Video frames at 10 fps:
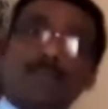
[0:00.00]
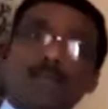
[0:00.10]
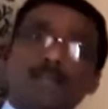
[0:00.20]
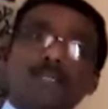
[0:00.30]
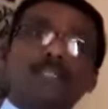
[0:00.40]

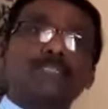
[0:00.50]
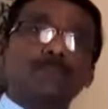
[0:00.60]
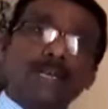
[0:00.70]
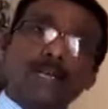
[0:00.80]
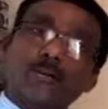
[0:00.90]
The
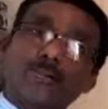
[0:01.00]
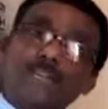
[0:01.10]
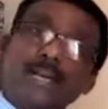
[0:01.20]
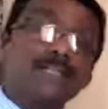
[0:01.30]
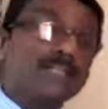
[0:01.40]
meaning of
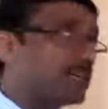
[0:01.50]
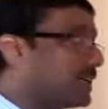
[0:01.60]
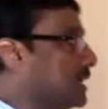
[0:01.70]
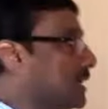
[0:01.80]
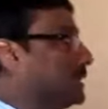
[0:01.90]
scientia
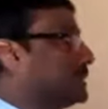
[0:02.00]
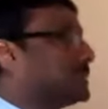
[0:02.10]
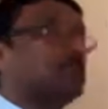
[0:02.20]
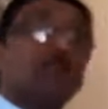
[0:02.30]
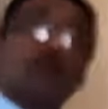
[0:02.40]
is
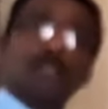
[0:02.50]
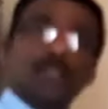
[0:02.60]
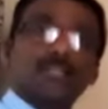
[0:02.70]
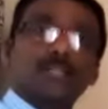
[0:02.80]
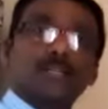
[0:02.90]

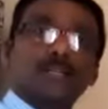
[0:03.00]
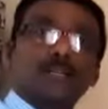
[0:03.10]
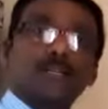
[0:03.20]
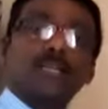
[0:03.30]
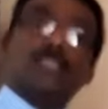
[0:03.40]
knowledge.
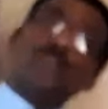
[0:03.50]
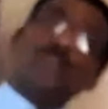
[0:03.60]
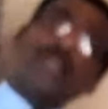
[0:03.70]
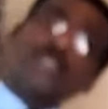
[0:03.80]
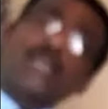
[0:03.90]
So
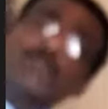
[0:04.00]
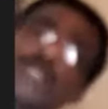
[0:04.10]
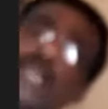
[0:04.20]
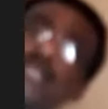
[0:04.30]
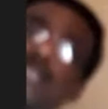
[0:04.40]
in
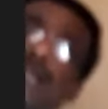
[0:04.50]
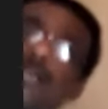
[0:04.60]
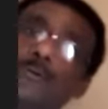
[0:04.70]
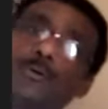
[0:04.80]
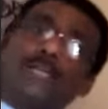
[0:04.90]
subject
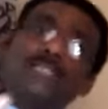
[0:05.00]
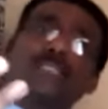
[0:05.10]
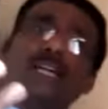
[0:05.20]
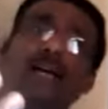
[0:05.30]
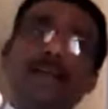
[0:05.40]
known as
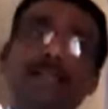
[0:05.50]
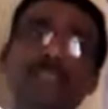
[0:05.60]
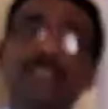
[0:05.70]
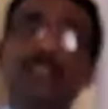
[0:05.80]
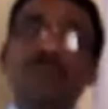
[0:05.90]

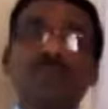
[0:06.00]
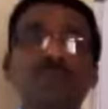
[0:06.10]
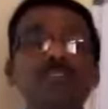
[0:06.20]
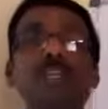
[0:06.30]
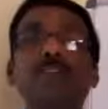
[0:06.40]
science,
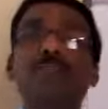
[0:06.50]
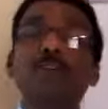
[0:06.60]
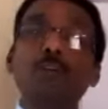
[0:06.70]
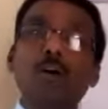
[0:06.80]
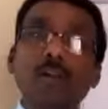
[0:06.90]
which gives you
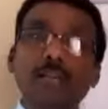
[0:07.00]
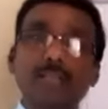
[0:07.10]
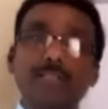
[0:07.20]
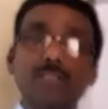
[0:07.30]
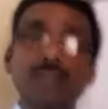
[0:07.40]

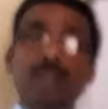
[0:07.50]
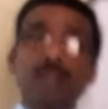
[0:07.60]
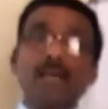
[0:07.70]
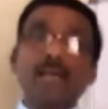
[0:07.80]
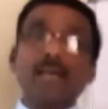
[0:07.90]
knowledge,
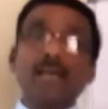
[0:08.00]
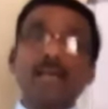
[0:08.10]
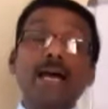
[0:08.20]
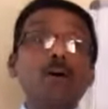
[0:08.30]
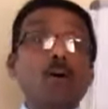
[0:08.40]
and
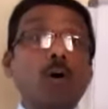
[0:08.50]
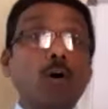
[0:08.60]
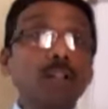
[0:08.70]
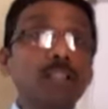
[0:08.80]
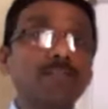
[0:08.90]
all
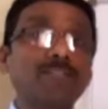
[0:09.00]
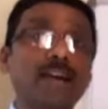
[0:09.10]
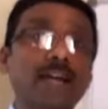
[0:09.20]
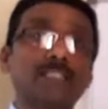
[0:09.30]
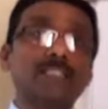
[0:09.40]
the
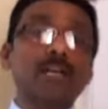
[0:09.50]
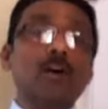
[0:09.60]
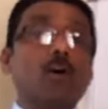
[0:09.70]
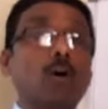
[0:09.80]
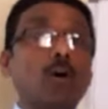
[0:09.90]
facts,
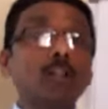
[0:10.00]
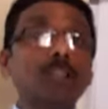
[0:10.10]
all the